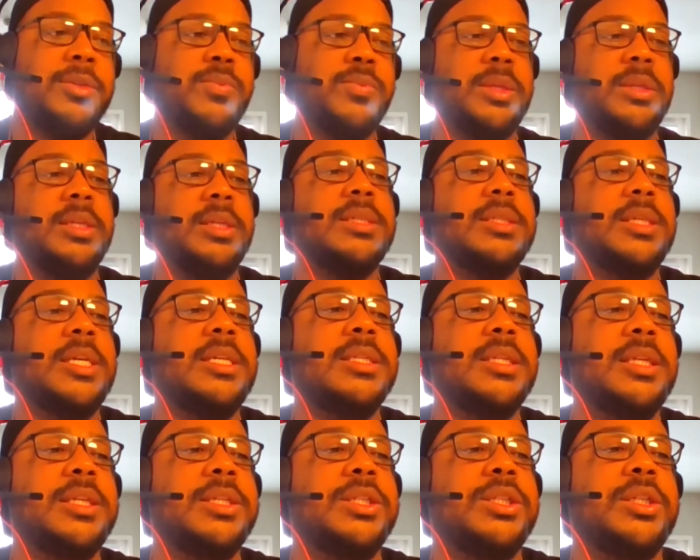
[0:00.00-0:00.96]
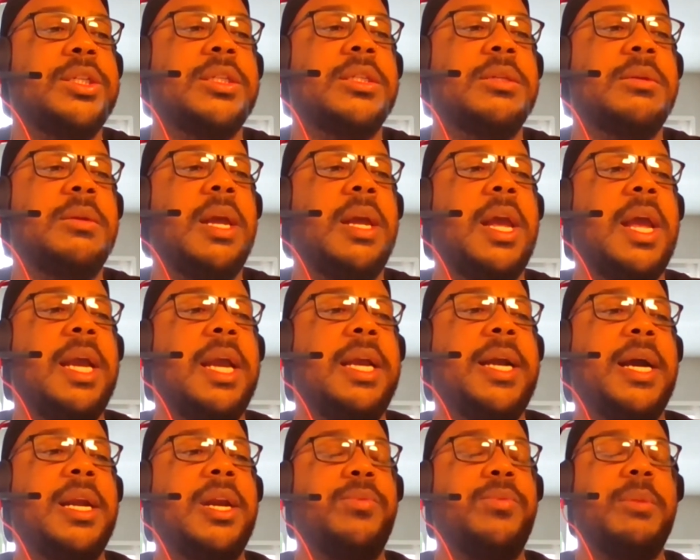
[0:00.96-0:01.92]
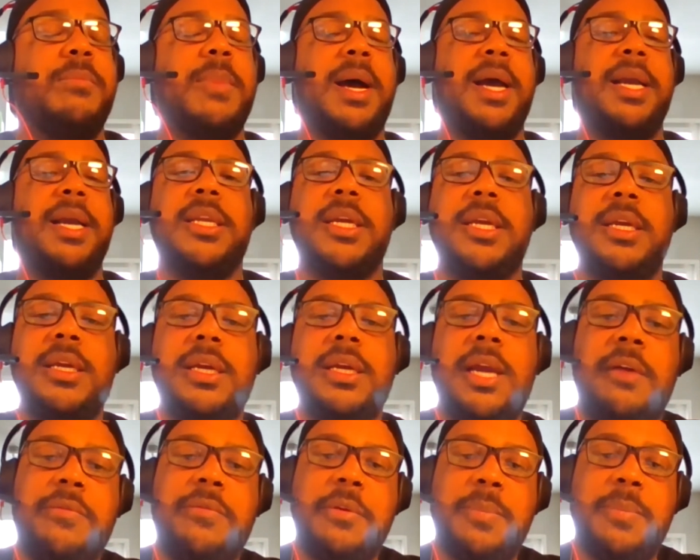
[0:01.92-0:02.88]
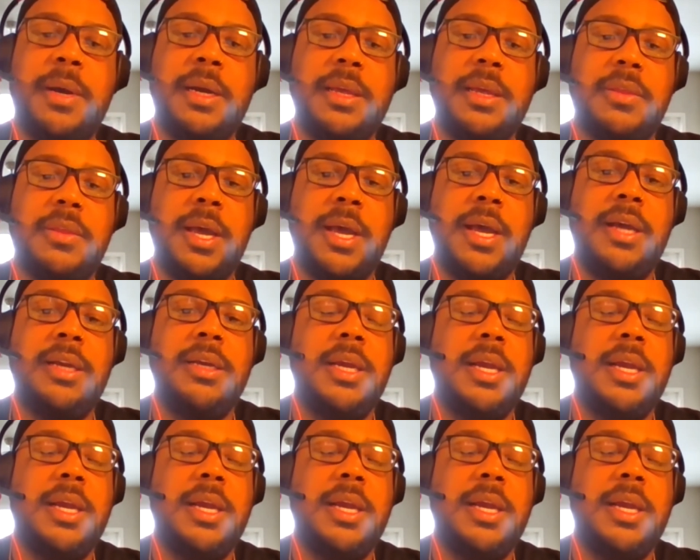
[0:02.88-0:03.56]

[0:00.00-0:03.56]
with this season is just kind of reminding everybody that,